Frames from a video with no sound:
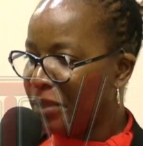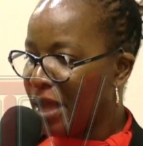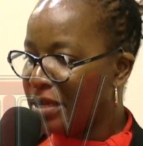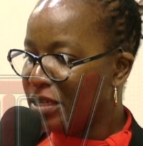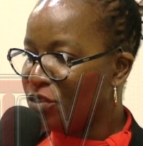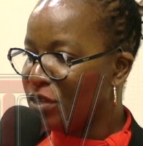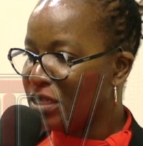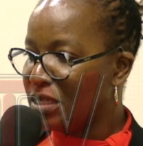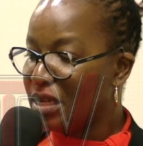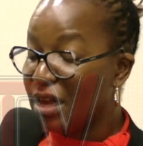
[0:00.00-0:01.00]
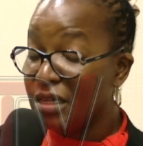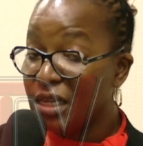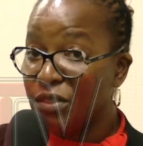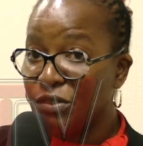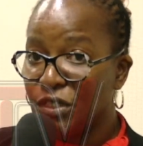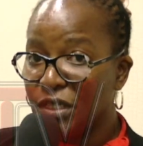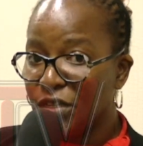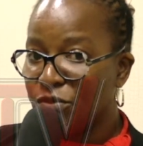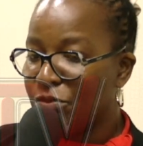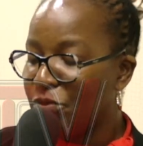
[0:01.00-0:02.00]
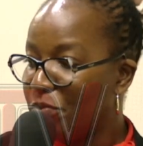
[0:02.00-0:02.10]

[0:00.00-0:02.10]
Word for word: An interesting analogy that we,